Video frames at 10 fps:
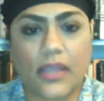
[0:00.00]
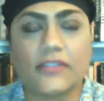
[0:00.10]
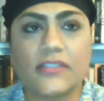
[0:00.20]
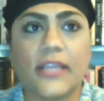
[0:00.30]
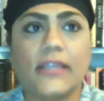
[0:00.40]

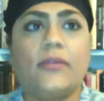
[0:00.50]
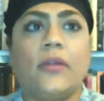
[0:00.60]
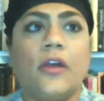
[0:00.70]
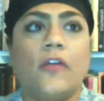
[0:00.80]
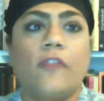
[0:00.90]
and certainly
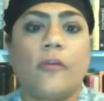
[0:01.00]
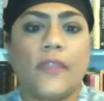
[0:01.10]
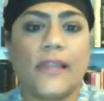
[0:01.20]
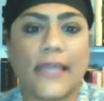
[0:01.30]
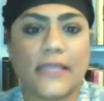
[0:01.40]
from
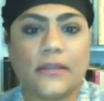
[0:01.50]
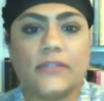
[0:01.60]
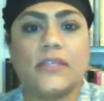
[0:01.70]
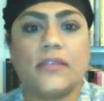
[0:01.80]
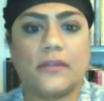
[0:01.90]
the late
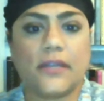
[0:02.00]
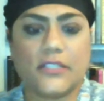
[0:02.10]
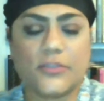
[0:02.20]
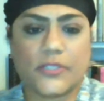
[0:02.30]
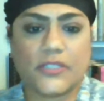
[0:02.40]
nineteenth,
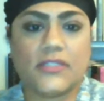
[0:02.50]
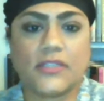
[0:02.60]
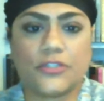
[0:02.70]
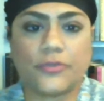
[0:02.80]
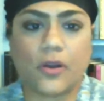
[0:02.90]
early twentieth
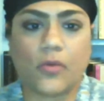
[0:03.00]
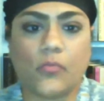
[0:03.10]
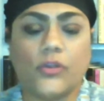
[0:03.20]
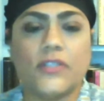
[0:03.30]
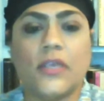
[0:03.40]
century
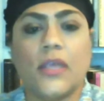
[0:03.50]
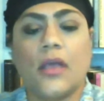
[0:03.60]
onwards,